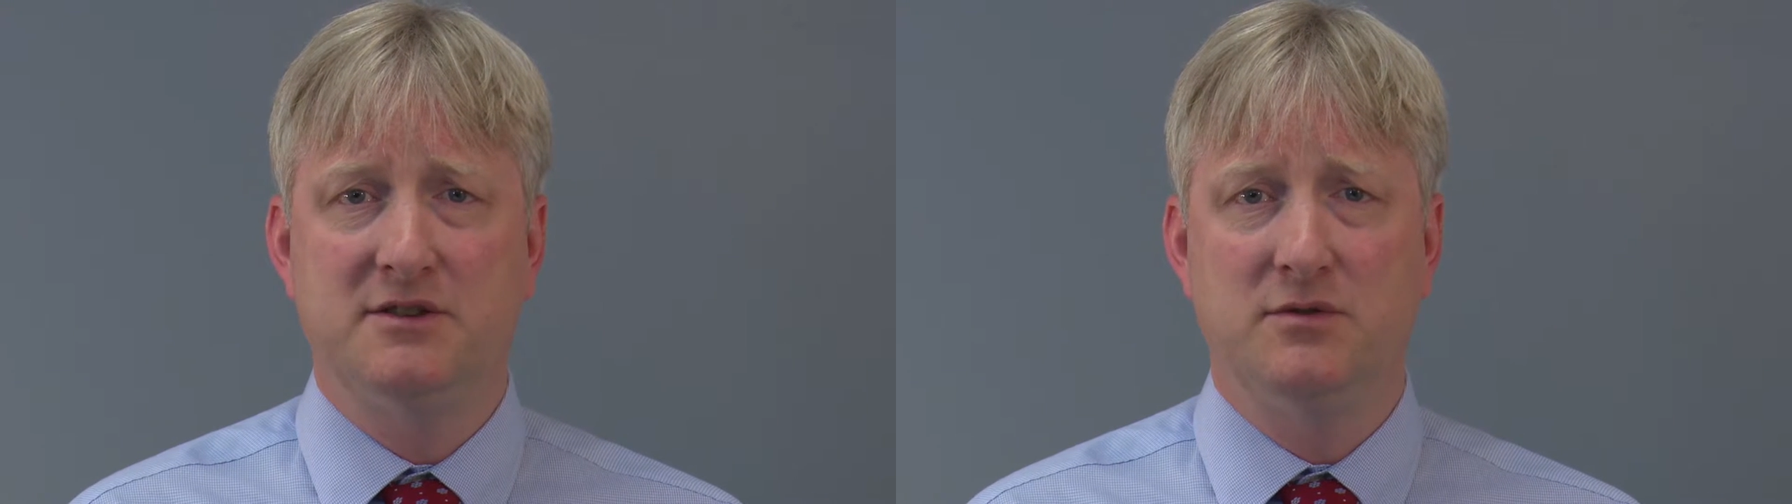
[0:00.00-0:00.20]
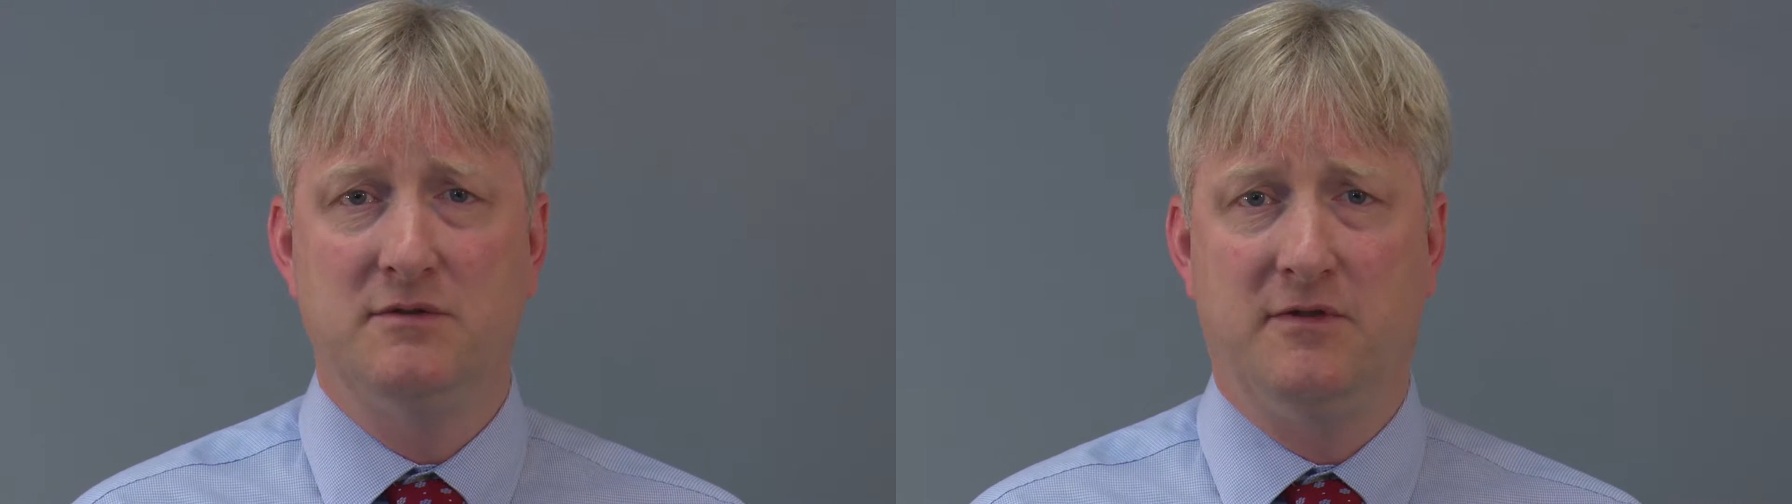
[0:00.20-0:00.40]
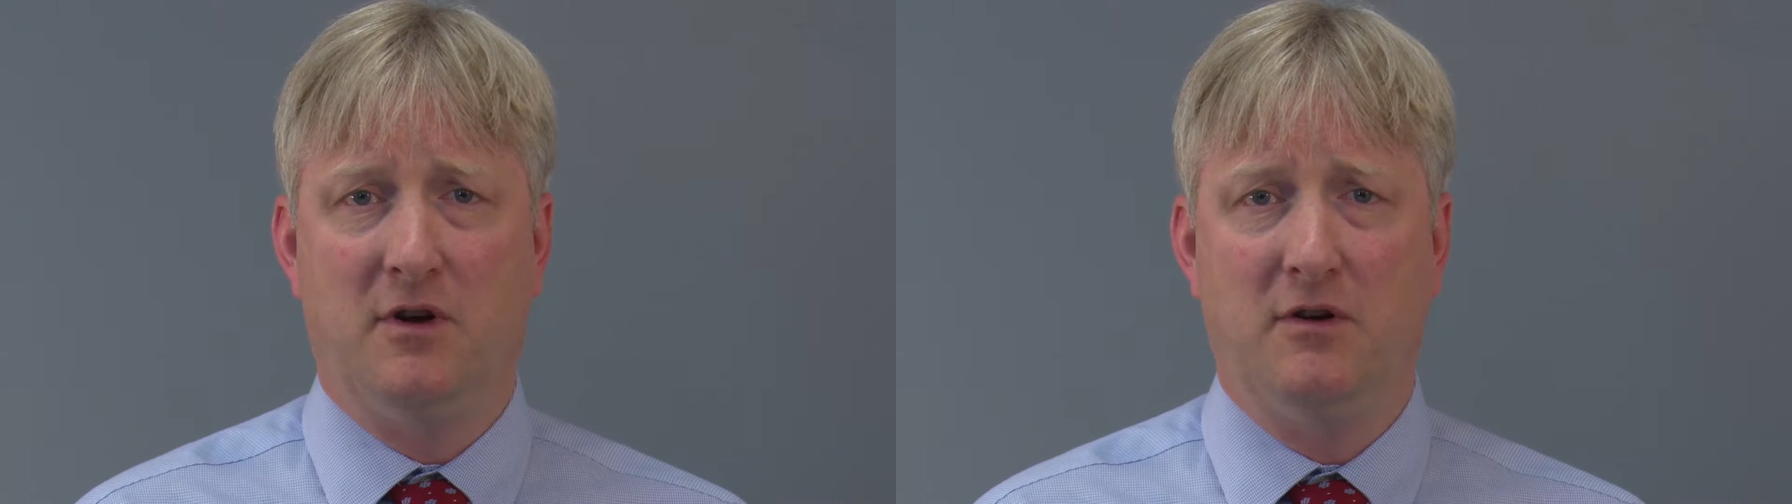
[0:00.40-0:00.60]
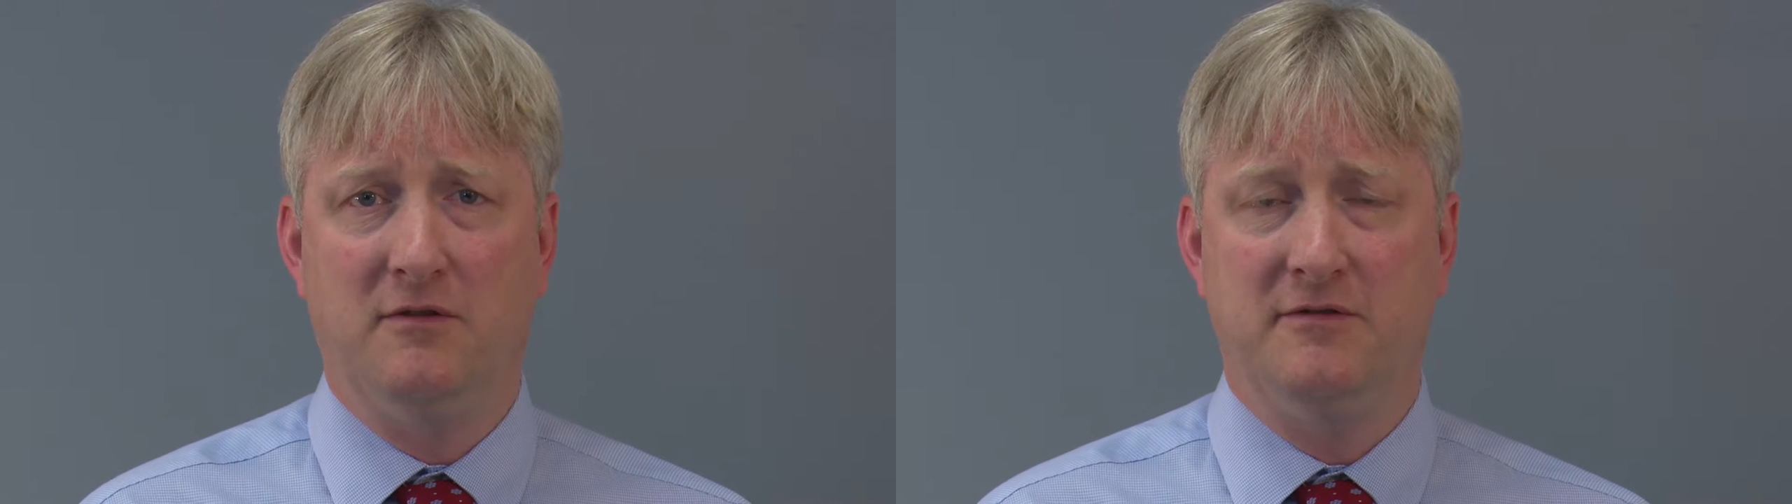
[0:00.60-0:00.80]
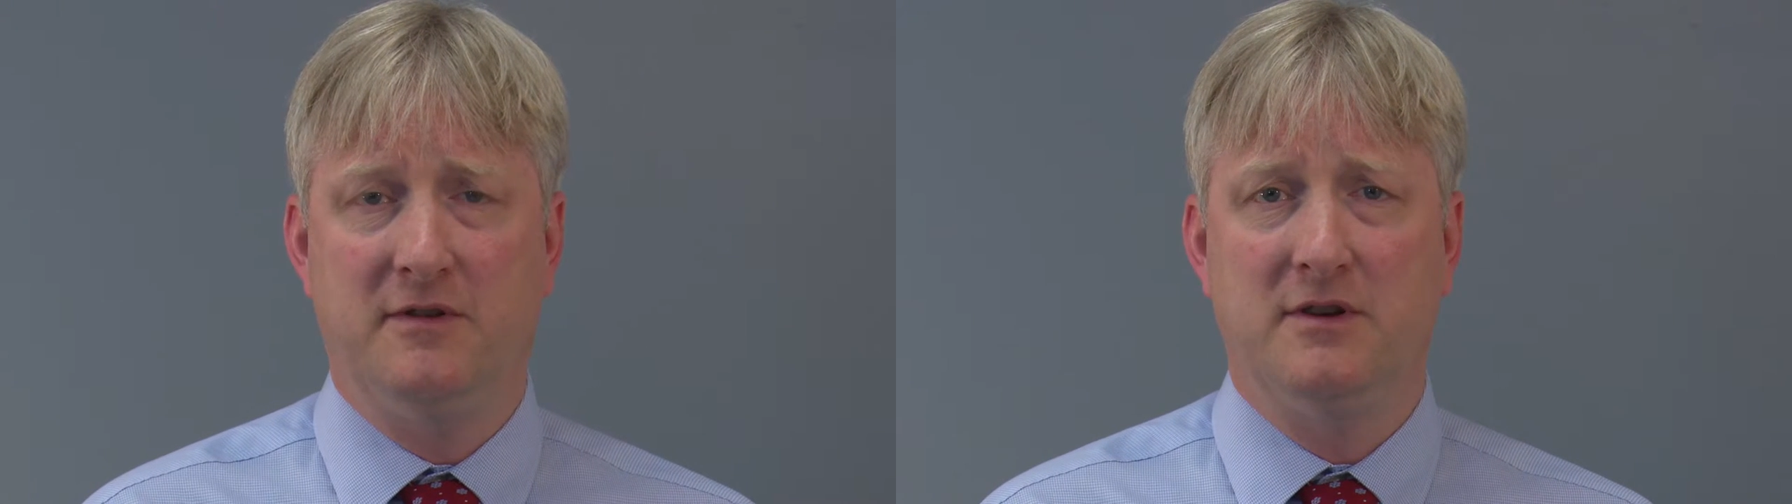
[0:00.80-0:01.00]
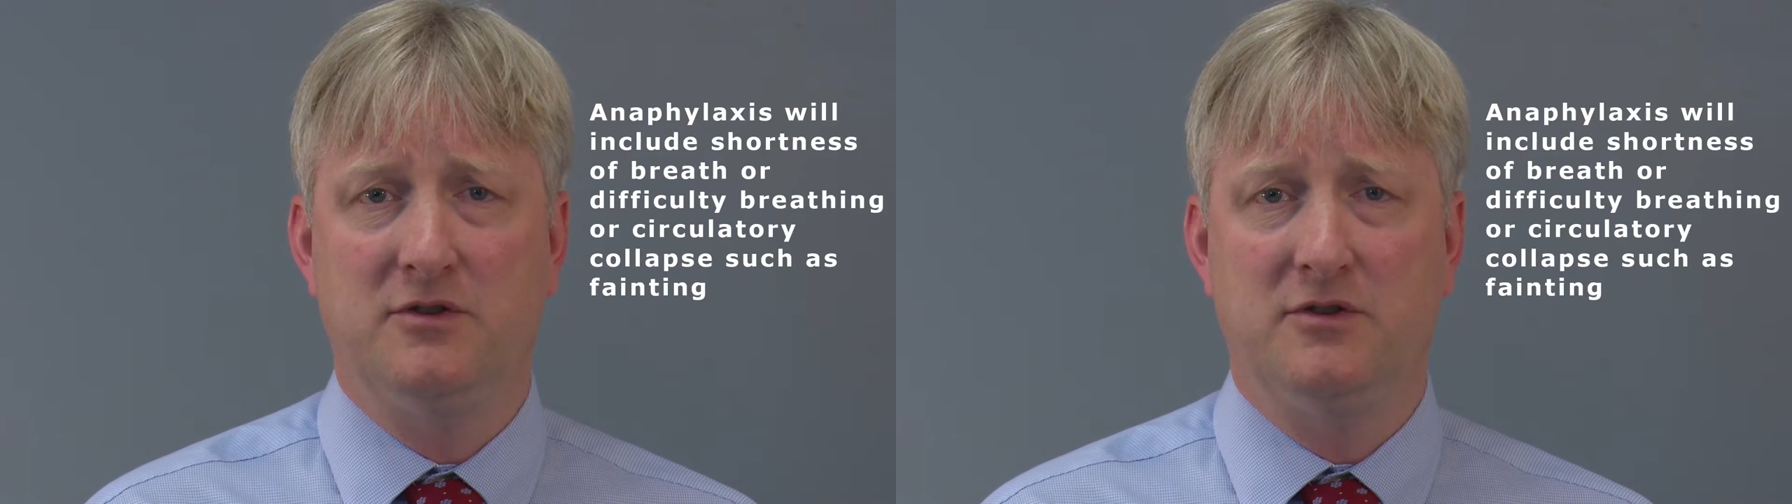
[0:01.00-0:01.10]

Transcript: to involve